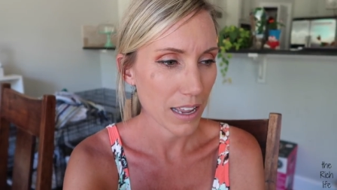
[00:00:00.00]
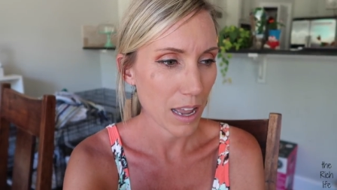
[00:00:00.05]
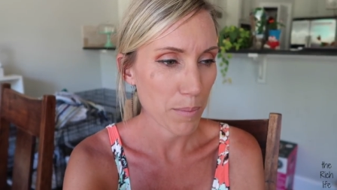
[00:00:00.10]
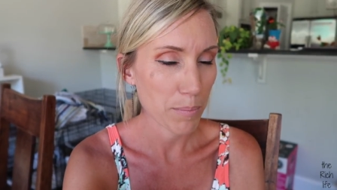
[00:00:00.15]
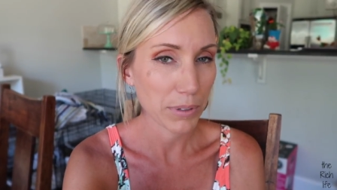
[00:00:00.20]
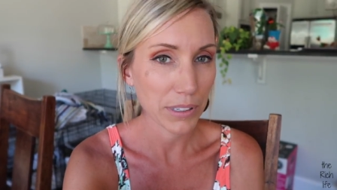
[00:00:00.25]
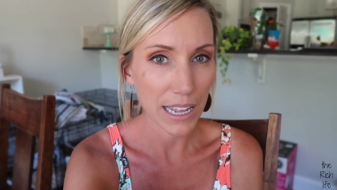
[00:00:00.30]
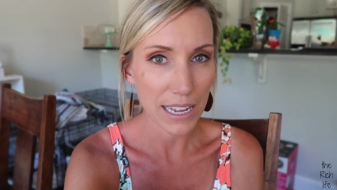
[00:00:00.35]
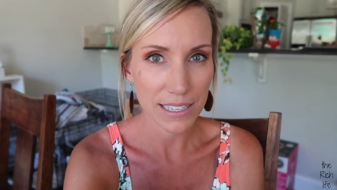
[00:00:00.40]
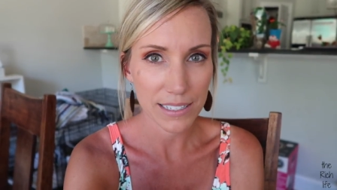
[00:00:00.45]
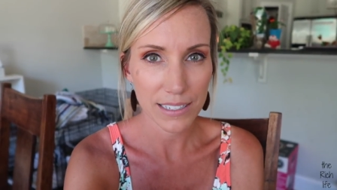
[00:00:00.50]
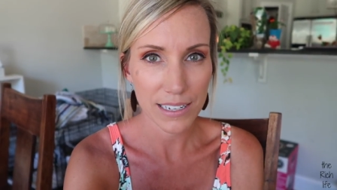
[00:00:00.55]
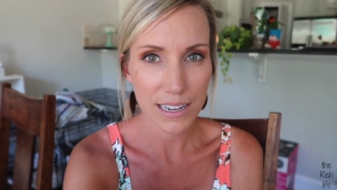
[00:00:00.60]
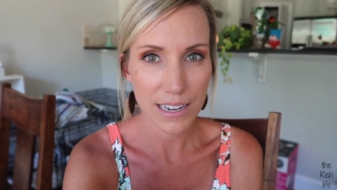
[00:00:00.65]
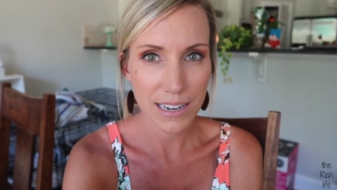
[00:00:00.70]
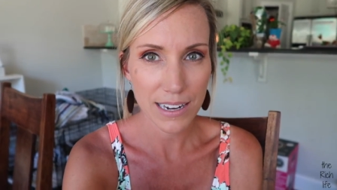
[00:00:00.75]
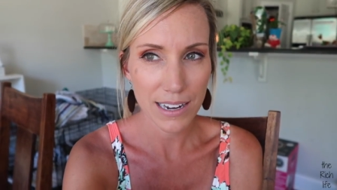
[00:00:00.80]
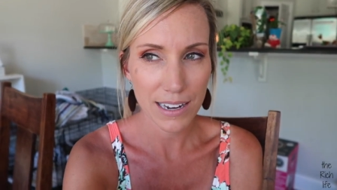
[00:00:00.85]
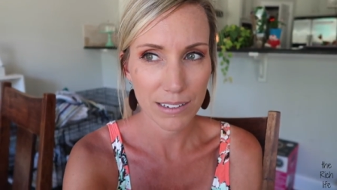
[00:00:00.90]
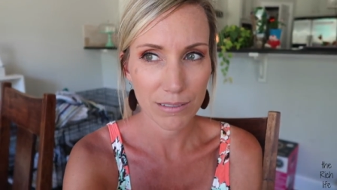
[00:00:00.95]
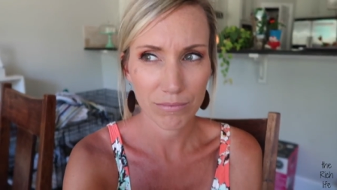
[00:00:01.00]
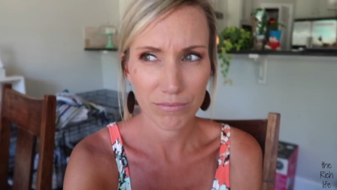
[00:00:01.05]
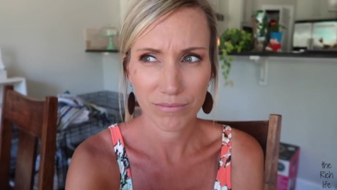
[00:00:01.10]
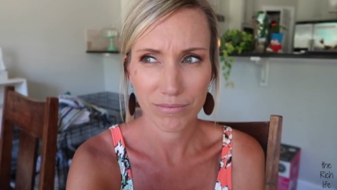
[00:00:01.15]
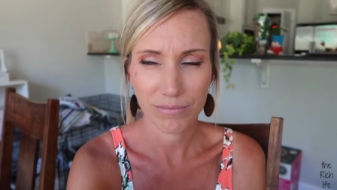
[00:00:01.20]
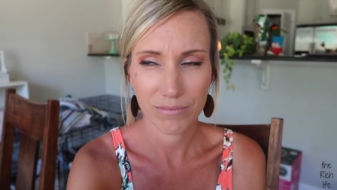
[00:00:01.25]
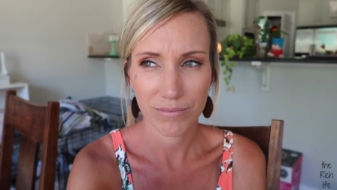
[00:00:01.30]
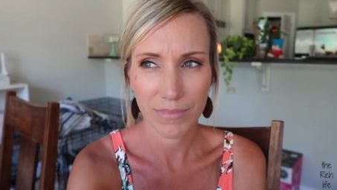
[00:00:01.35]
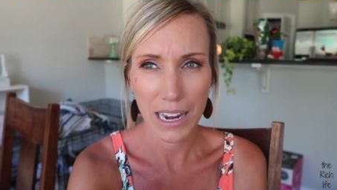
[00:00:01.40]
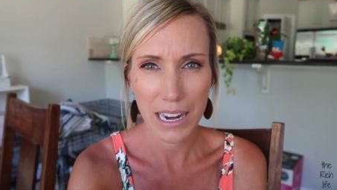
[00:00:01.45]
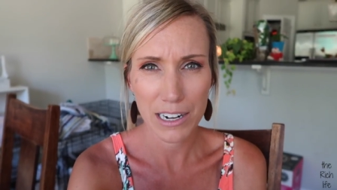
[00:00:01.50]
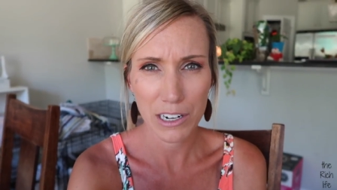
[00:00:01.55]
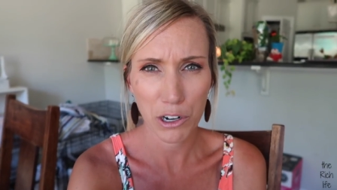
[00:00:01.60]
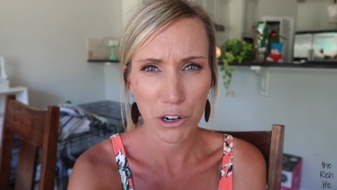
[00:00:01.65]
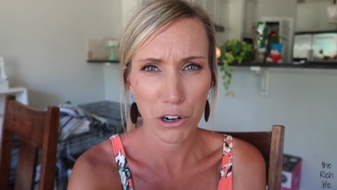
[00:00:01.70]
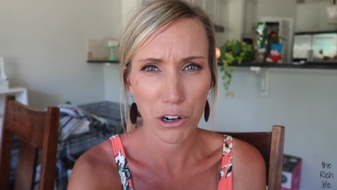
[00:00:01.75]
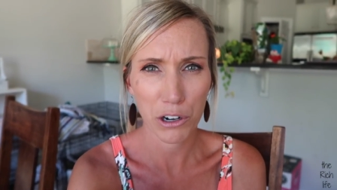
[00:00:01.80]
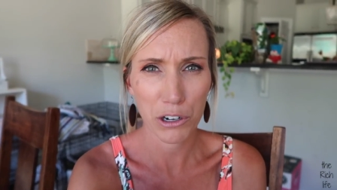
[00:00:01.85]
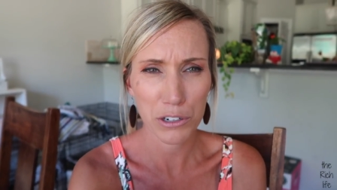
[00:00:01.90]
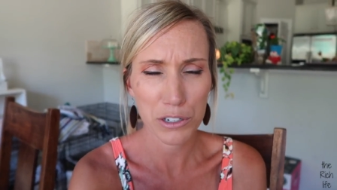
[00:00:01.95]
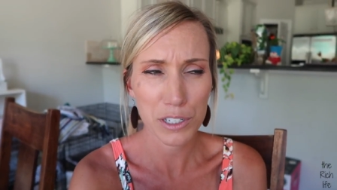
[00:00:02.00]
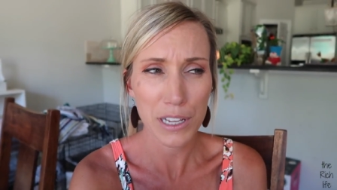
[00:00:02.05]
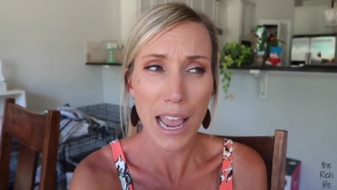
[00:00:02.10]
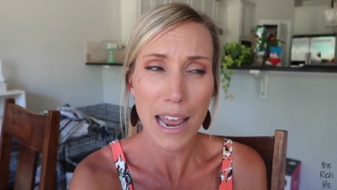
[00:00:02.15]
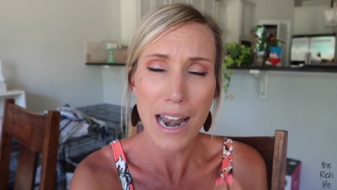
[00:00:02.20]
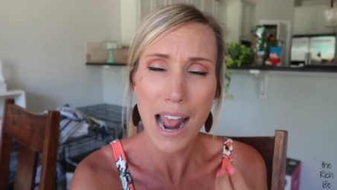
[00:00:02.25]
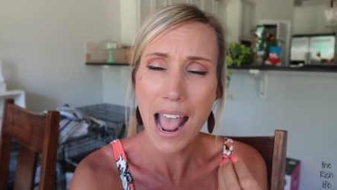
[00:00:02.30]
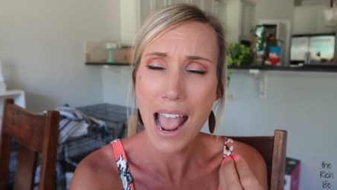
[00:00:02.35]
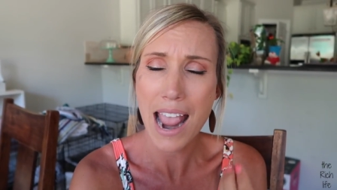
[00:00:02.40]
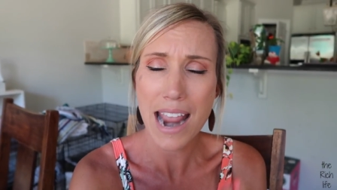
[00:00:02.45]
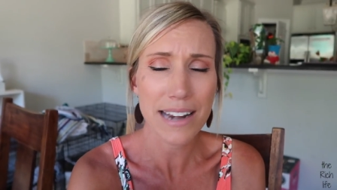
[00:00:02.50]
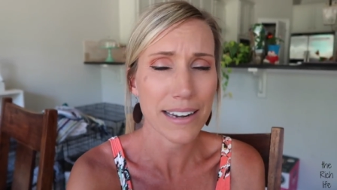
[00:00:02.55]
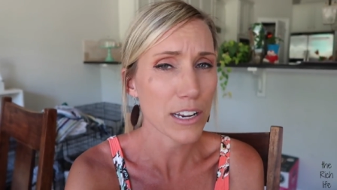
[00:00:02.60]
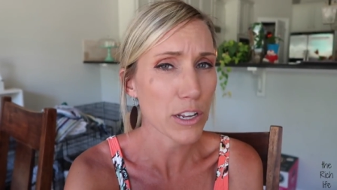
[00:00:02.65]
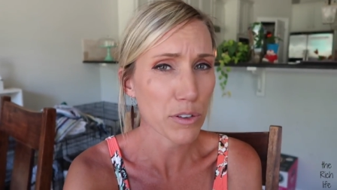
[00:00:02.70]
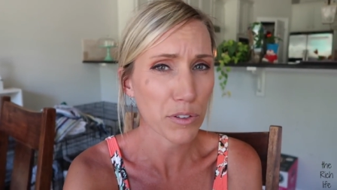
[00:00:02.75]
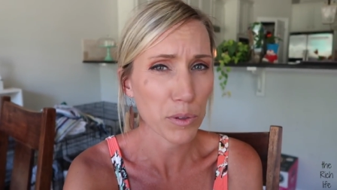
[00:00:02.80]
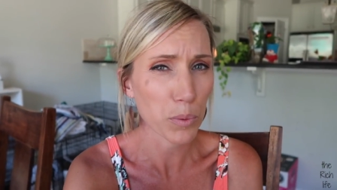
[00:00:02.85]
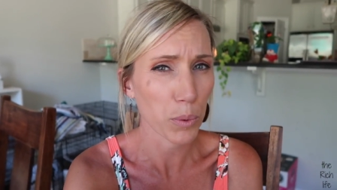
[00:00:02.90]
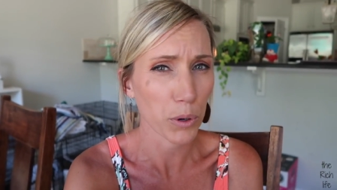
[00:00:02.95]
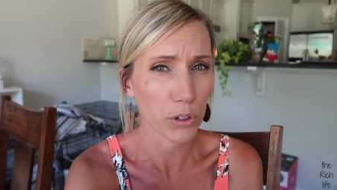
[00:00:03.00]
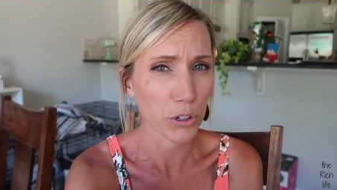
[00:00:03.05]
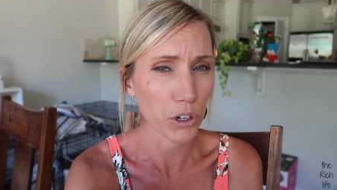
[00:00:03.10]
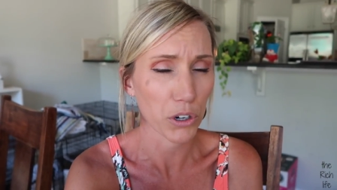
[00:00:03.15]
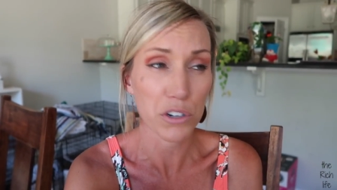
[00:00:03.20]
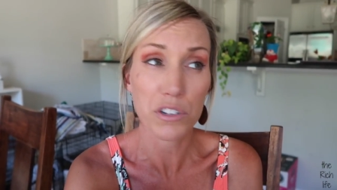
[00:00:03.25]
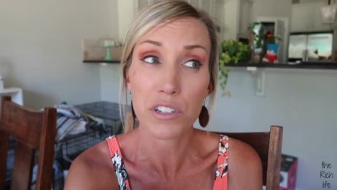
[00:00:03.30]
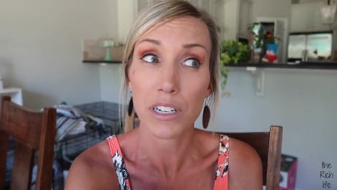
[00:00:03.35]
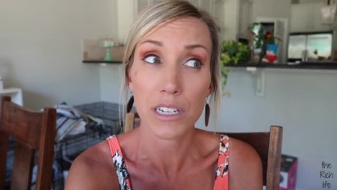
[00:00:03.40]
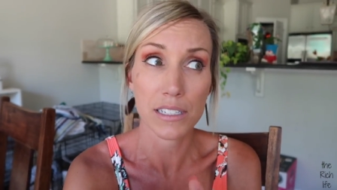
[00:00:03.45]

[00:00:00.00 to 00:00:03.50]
a blessing and a curse. And I hate to use the word curse